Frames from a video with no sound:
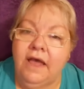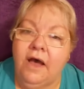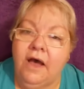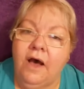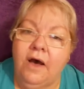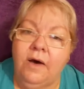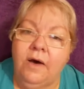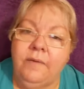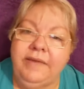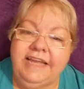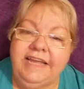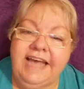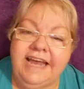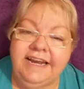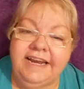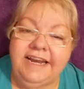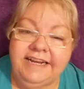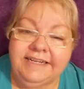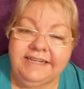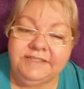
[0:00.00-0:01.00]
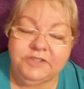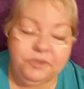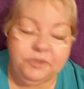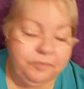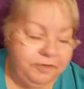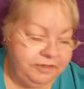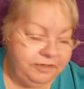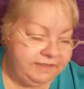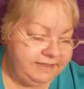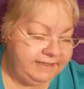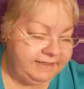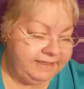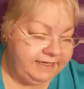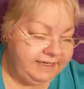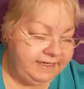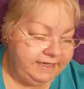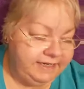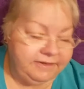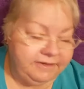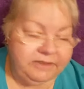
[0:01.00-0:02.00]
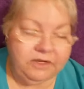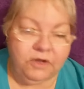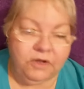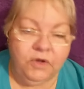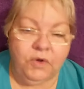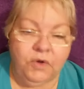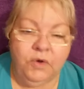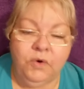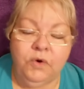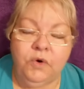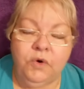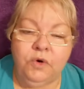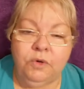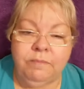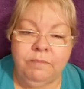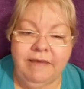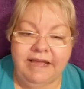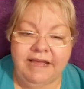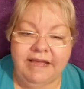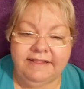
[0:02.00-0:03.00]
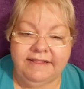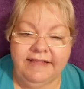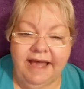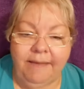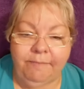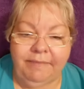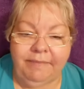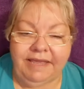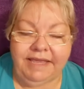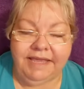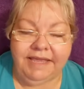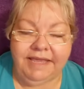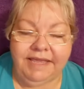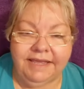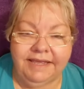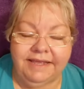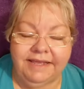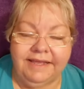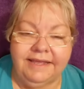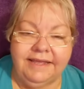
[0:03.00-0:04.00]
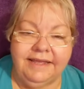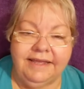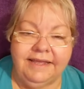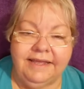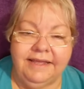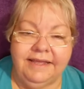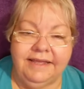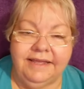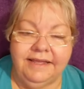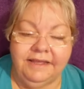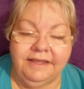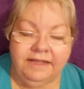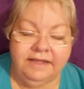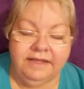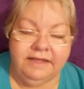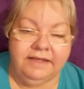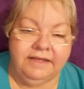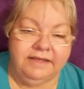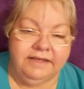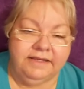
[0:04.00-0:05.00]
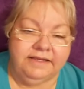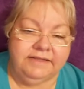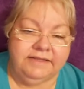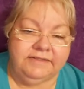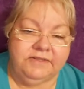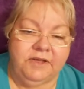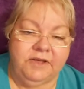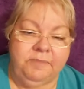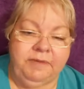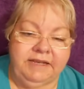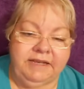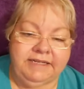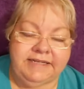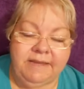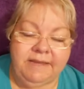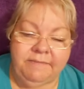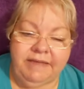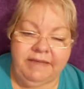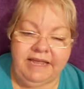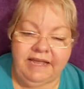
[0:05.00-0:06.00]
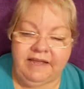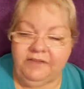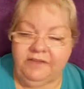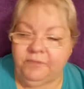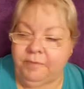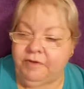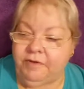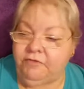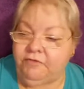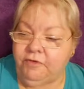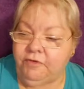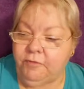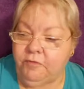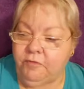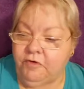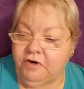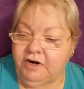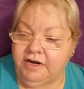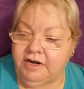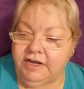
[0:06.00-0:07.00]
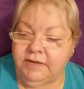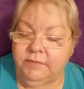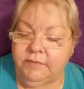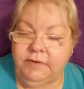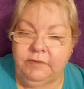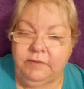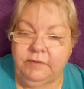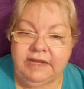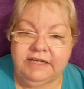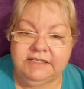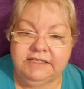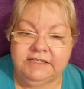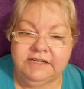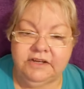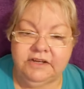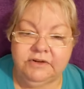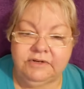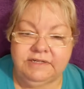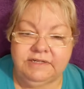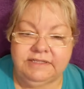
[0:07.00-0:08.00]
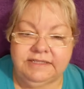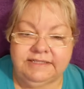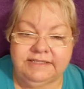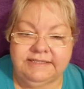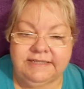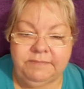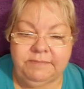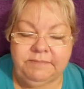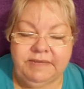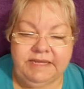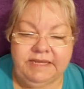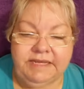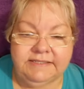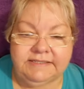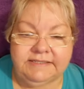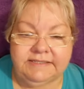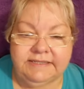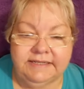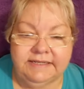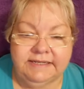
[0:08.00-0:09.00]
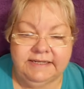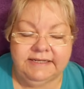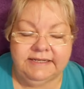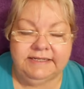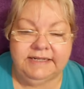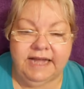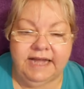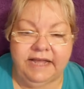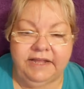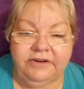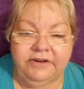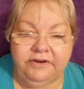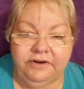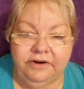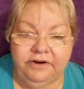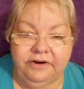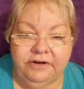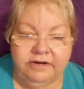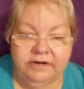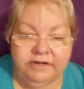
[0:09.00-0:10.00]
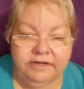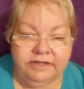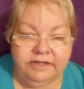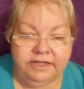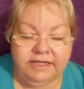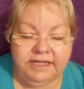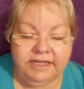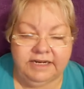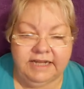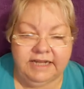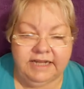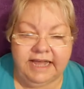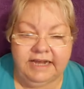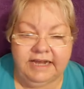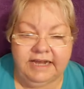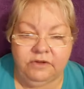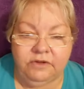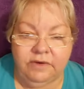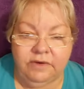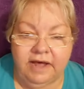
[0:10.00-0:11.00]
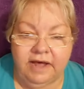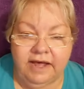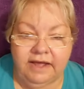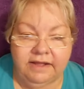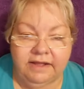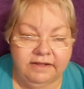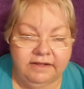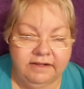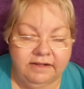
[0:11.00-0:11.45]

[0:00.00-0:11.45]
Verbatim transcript: Oh, we got an extra person in. Who might that be? So I picked up my husband from work and we went to go to the Zippy's Diner in Kailua